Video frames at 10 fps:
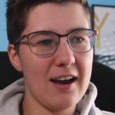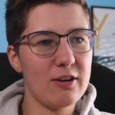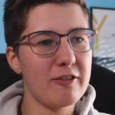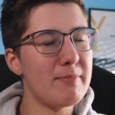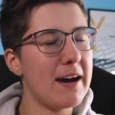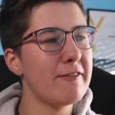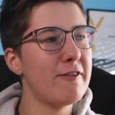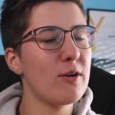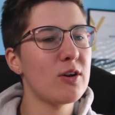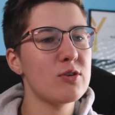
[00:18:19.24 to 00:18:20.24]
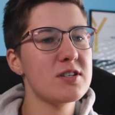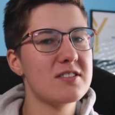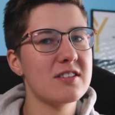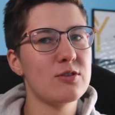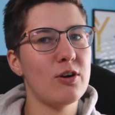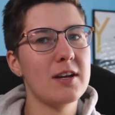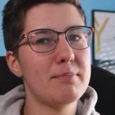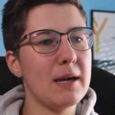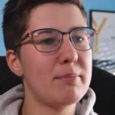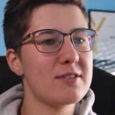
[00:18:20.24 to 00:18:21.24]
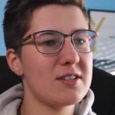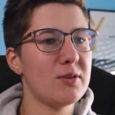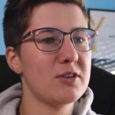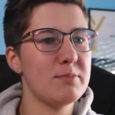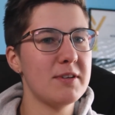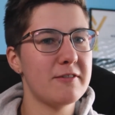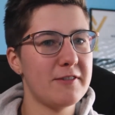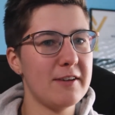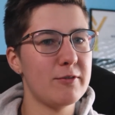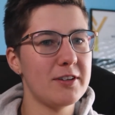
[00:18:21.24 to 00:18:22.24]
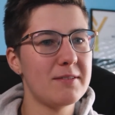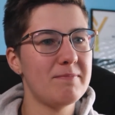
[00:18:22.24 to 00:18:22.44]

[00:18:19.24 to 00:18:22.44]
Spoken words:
Out of my photos, the toilet paper is going to be the favorite.